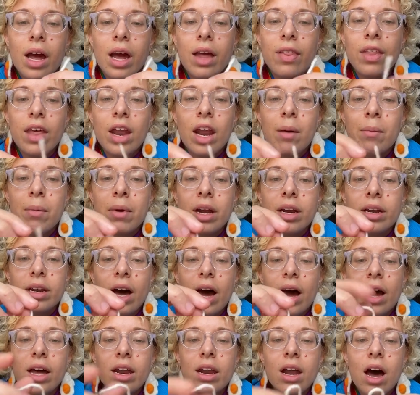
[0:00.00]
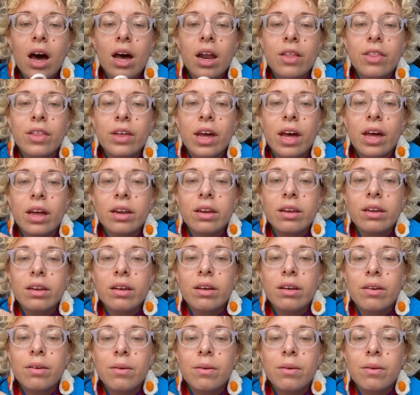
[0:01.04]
And then I'm going to tie a knot at the end.